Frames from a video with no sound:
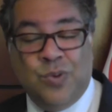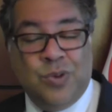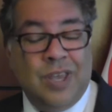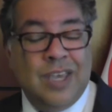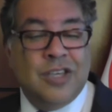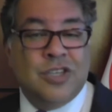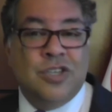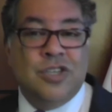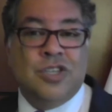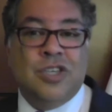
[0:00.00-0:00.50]

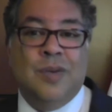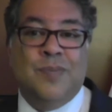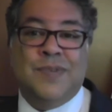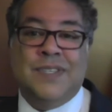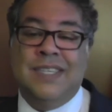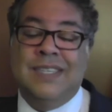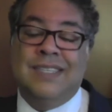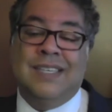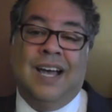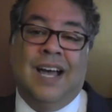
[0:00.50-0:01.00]

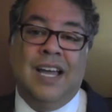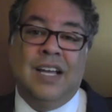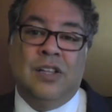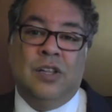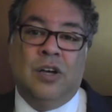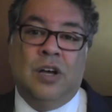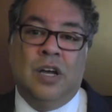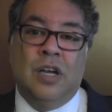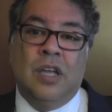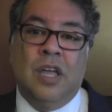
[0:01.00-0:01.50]
relationships and
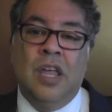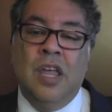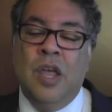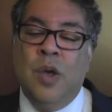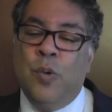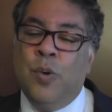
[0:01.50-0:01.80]
dialogue.